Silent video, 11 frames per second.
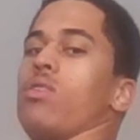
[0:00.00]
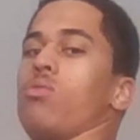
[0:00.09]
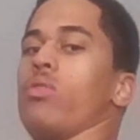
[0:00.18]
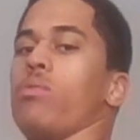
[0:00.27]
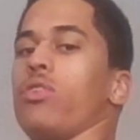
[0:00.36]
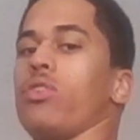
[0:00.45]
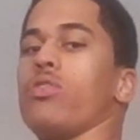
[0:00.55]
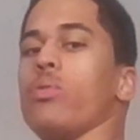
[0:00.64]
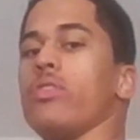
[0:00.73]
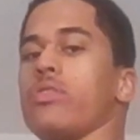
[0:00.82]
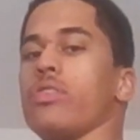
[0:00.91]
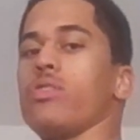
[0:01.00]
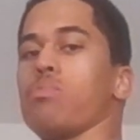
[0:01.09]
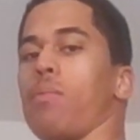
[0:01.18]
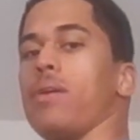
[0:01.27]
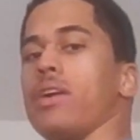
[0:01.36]
What you want to do is
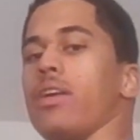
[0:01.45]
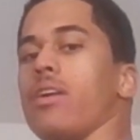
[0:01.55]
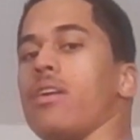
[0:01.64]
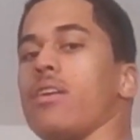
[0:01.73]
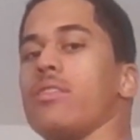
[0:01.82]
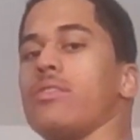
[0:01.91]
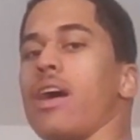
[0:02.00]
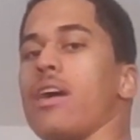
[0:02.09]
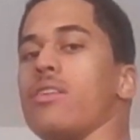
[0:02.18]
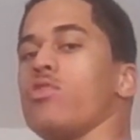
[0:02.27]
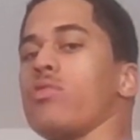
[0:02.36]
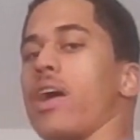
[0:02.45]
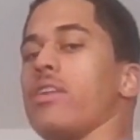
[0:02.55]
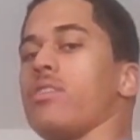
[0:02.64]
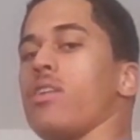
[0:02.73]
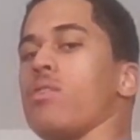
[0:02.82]
just properly stand
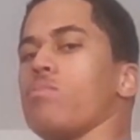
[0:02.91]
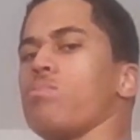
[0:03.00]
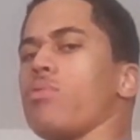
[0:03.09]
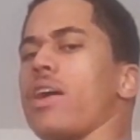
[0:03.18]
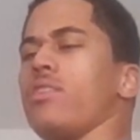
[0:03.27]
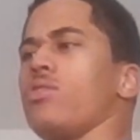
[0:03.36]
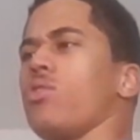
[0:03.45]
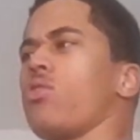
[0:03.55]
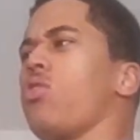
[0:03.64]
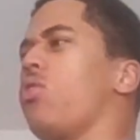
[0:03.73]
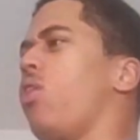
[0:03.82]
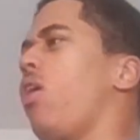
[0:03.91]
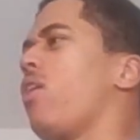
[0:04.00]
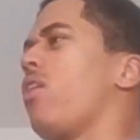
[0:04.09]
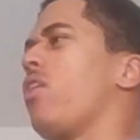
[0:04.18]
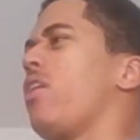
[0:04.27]
straight, brace your
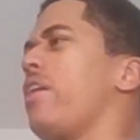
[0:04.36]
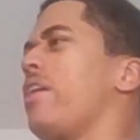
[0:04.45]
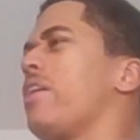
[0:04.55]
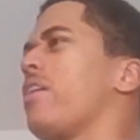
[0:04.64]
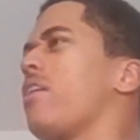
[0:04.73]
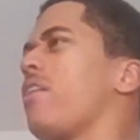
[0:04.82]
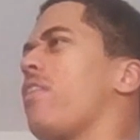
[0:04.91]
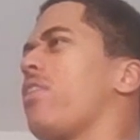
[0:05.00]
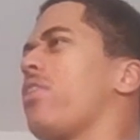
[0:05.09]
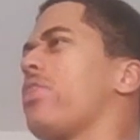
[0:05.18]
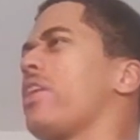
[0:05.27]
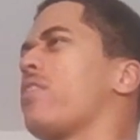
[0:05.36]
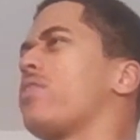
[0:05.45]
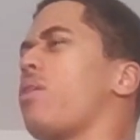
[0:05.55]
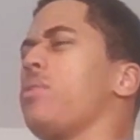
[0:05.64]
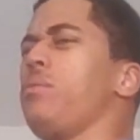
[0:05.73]
core. Think
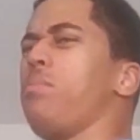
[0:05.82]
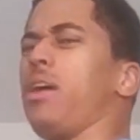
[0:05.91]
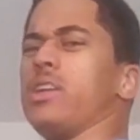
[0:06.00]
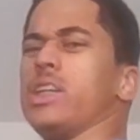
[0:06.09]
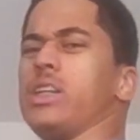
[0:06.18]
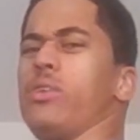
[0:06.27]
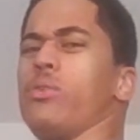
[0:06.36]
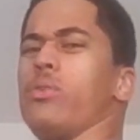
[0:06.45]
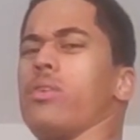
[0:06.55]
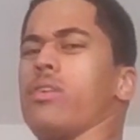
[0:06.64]
of somebody punching you.